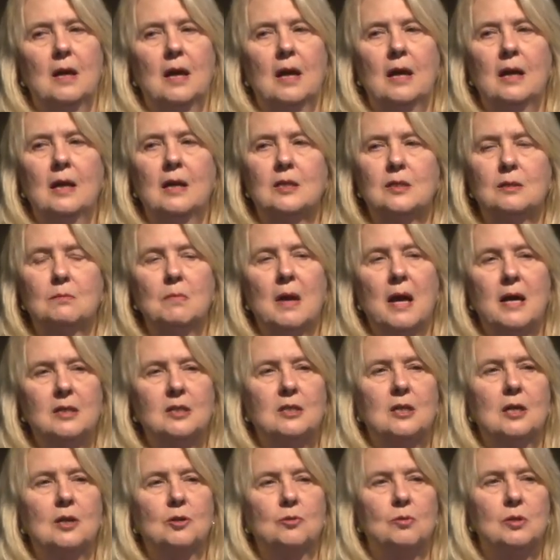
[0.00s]
and his
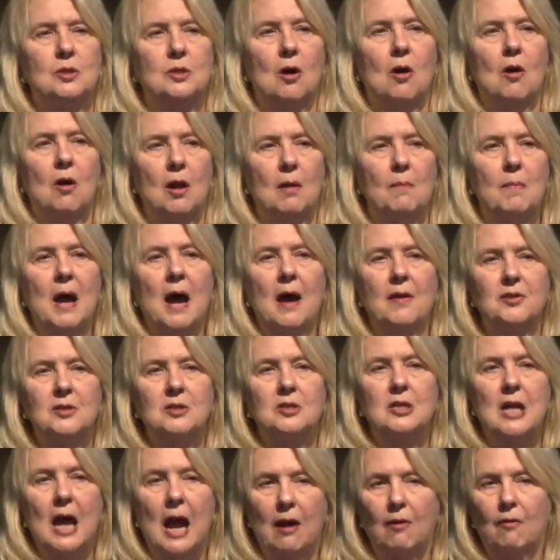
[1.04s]
message was all about the
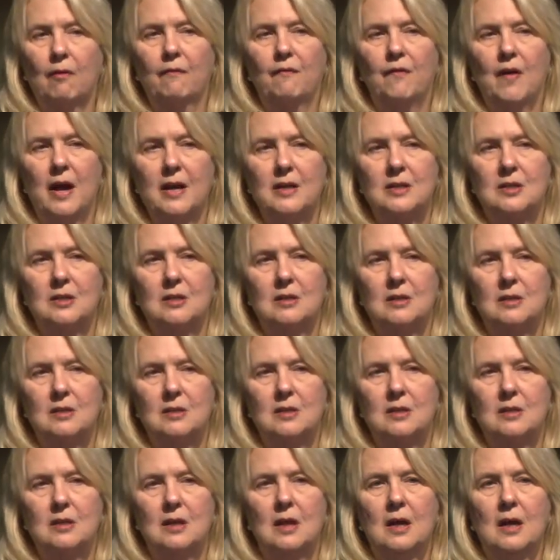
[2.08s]

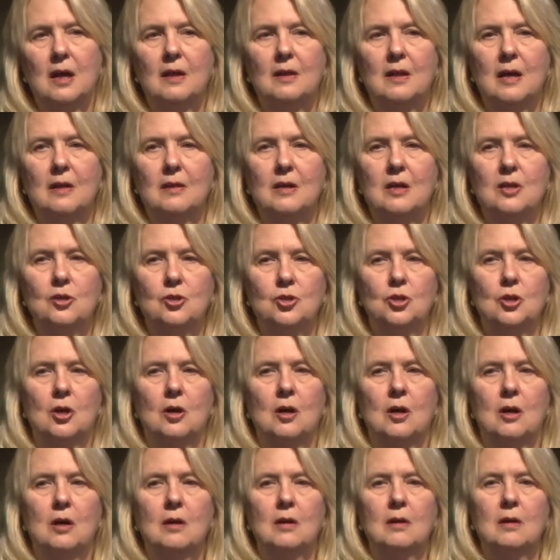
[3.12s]
sacrifices that these
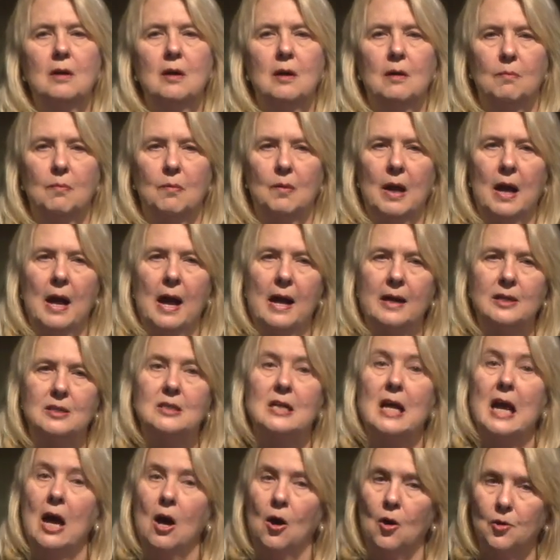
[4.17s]
young
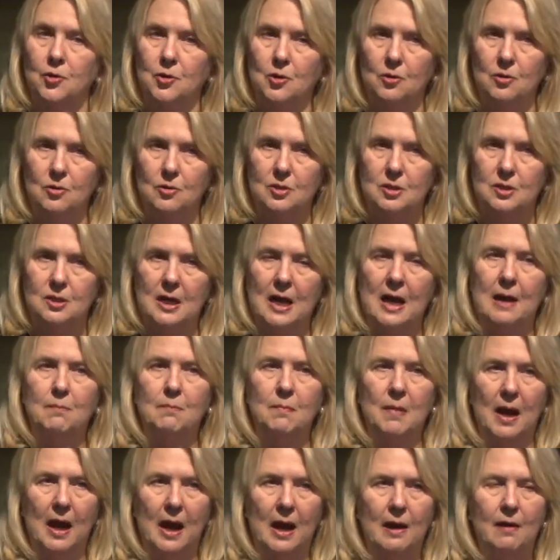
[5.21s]
blacks elders had
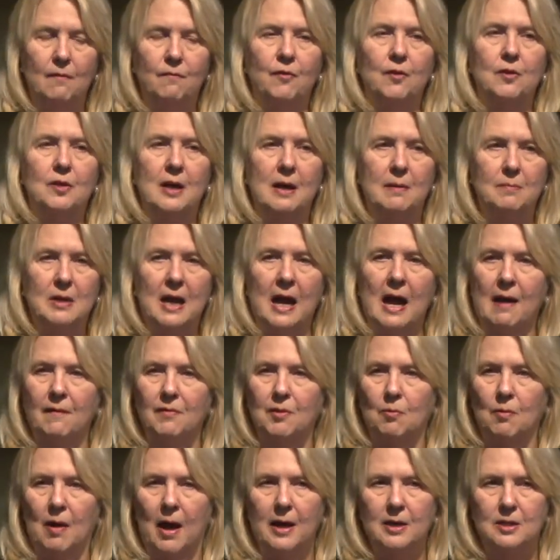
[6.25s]
made for them to have
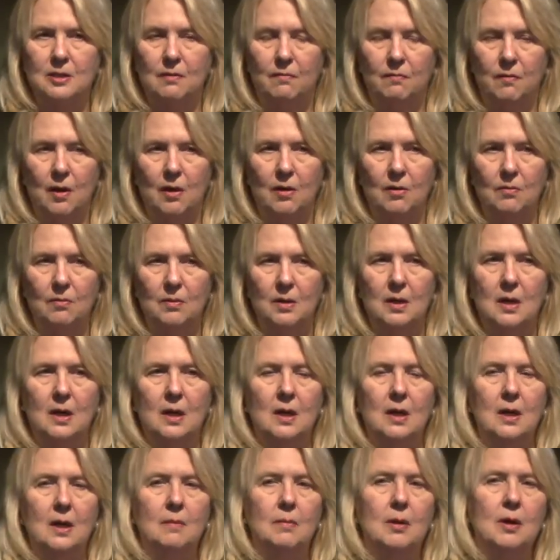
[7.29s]
the right to vote.
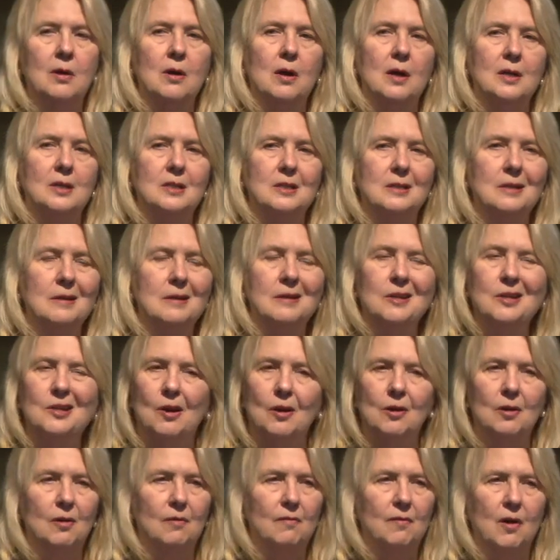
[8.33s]
Because
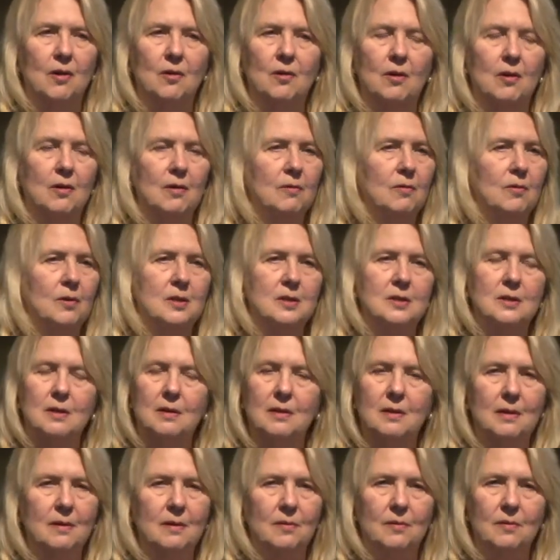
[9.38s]
younger voter was,
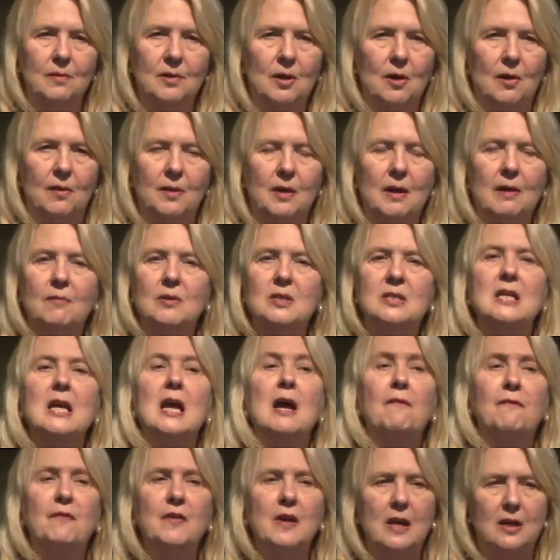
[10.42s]
you know, it was
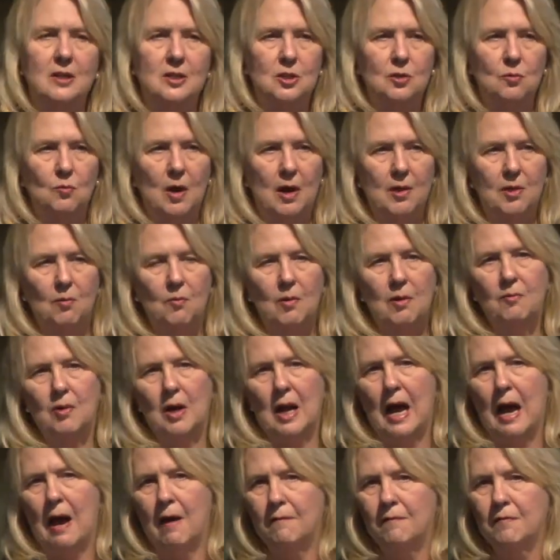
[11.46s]
iffy as to whether we would
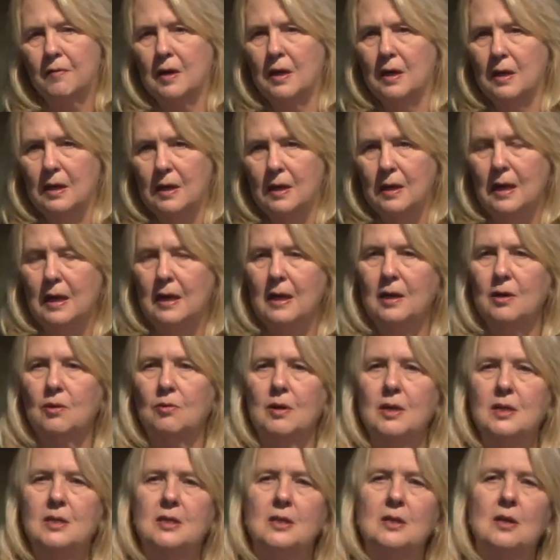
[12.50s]
have an
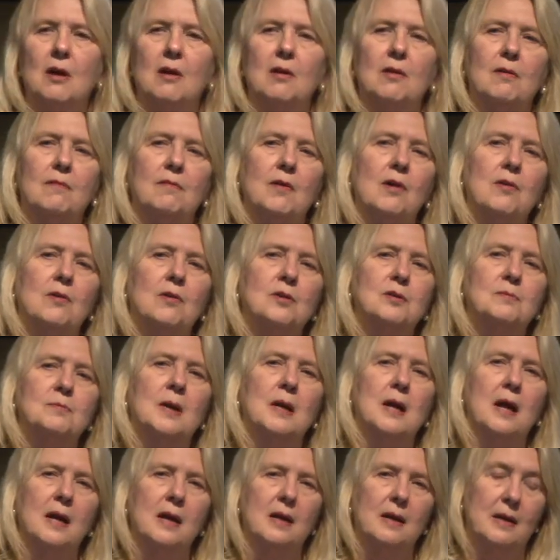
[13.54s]
increase in younger voters,
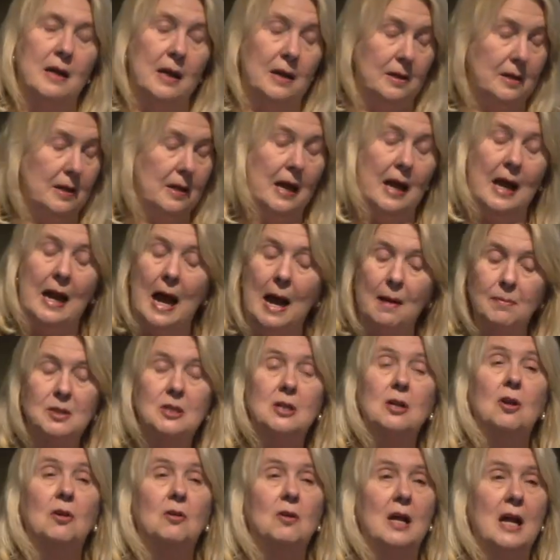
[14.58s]
but it
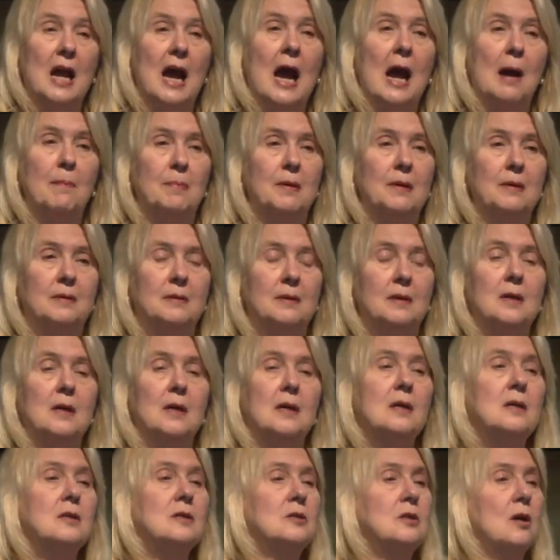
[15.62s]
absolutely happened.
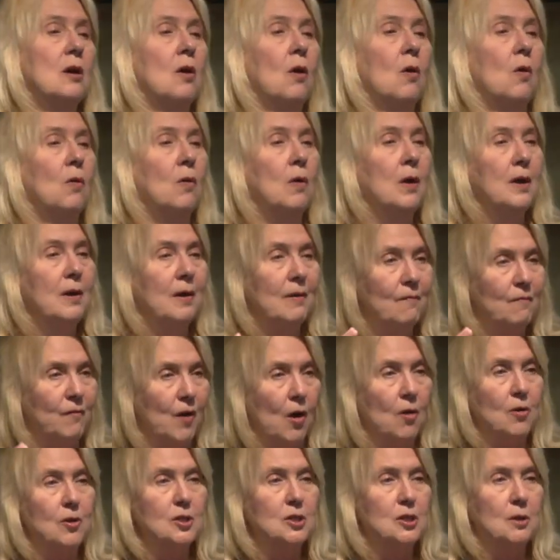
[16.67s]
So
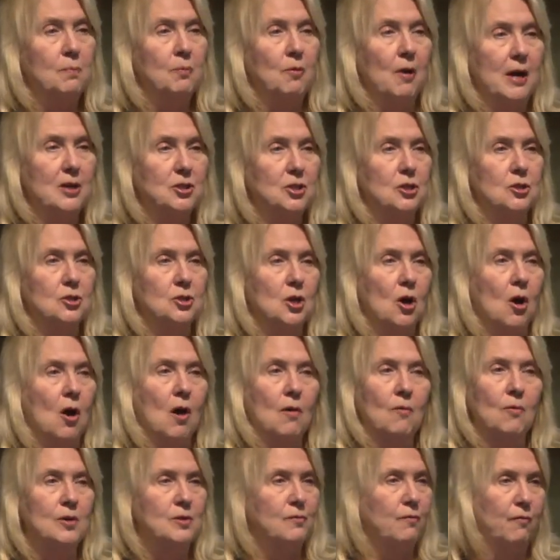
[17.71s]
voter suppression
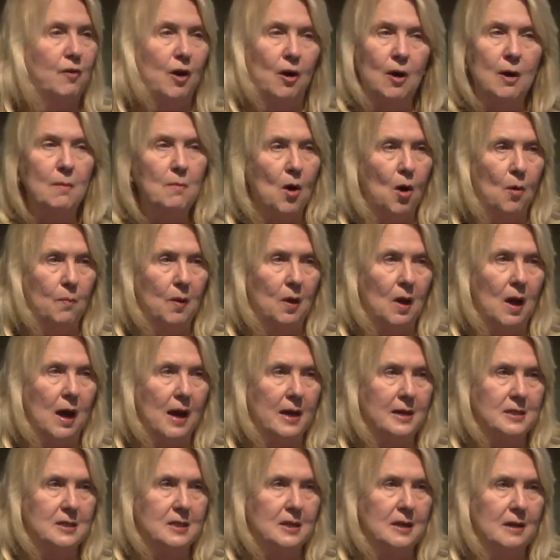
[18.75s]
talk was very
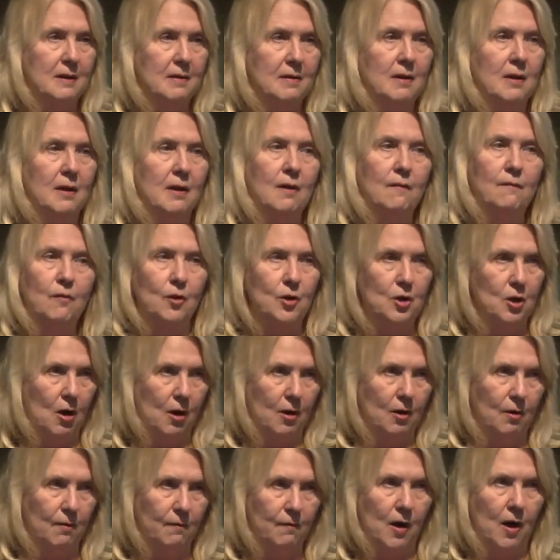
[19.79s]
mobilizing for
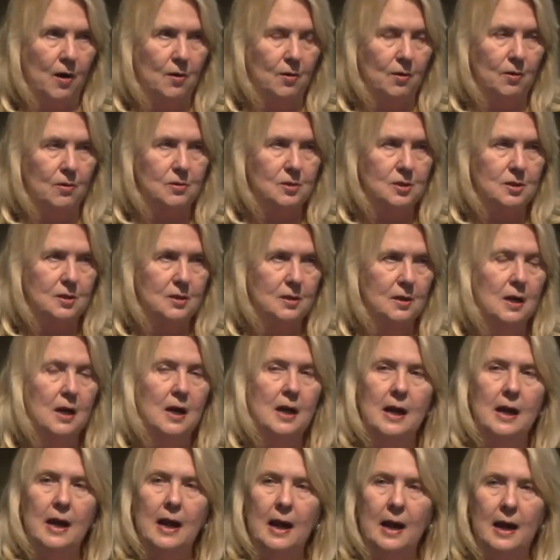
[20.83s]
younger voters.
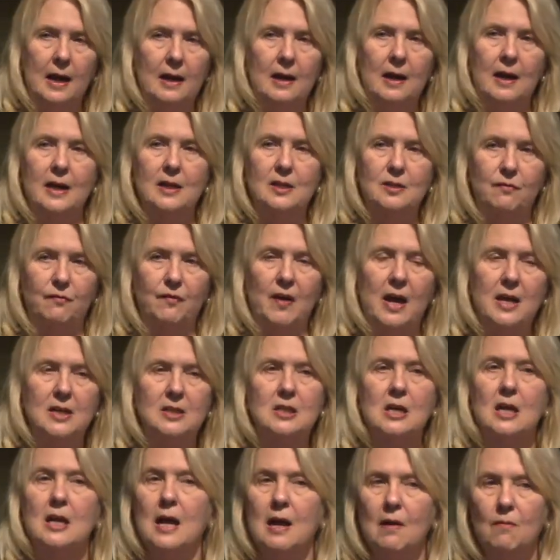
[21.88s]
And let's
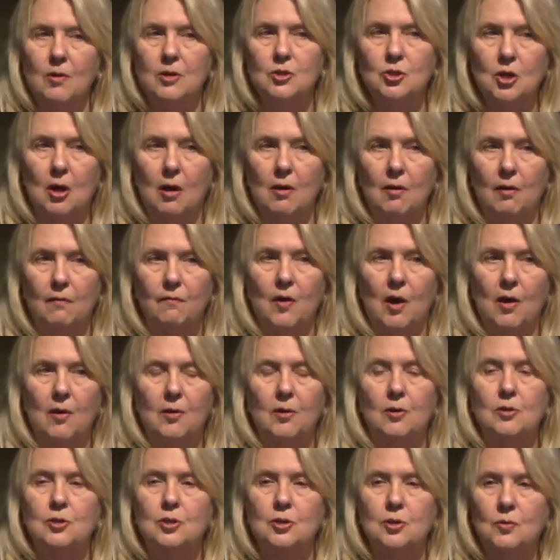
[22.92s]
face it, it was younger
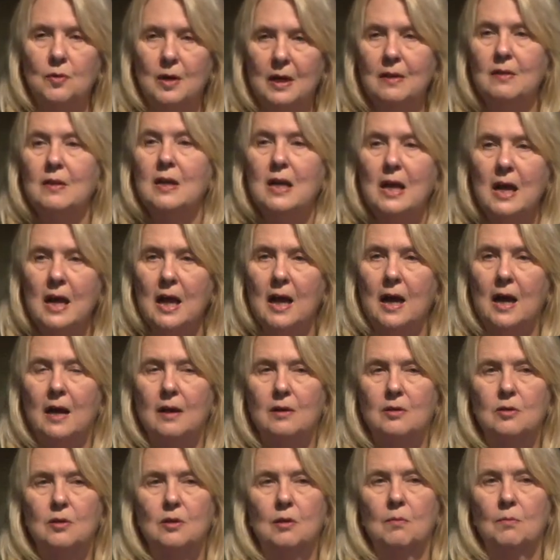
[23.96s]
voters who in the
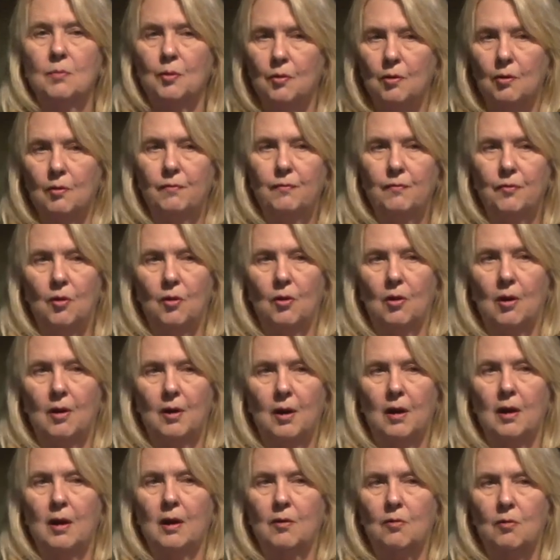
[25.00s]
end pulled
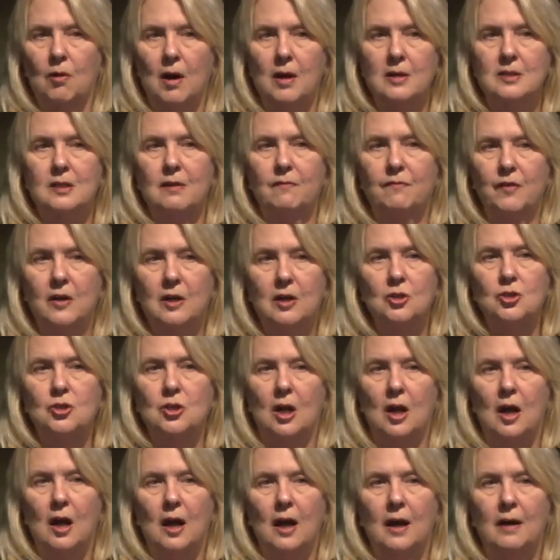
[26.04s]
Florida across the finish
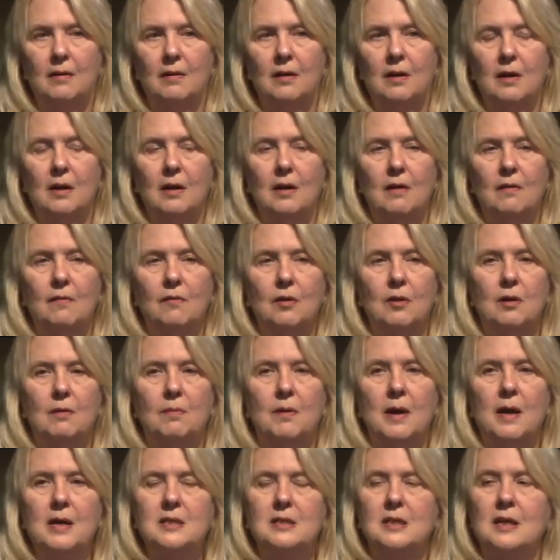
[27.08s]
line for the
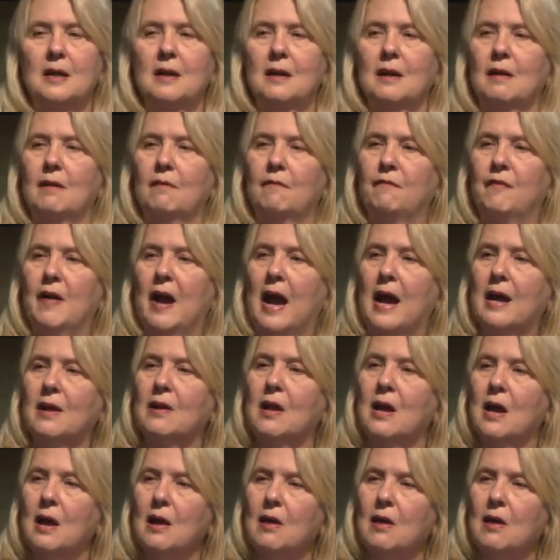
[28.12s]
president. And in fact,